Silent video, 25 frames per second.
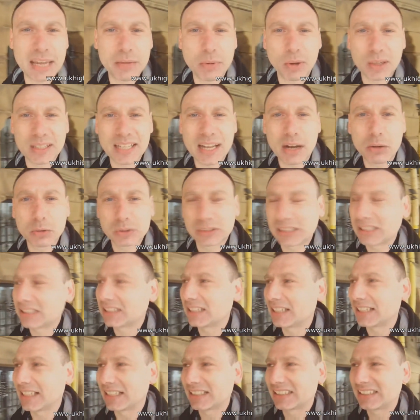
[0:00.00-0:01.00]
what else is
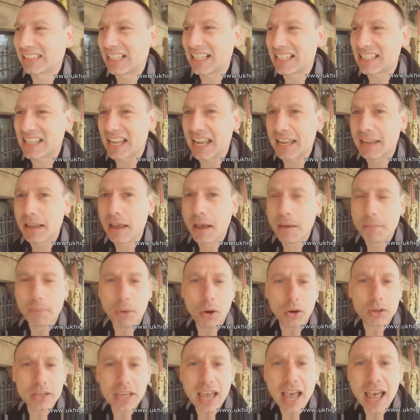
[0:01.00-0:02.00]
in the city.
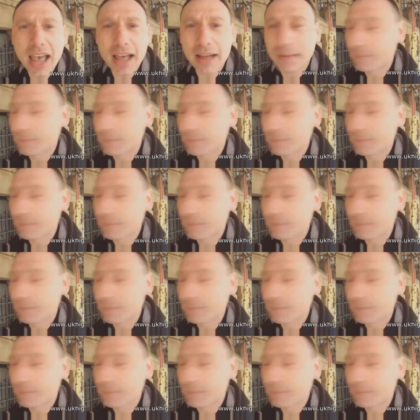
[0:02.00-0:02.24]
But yeah,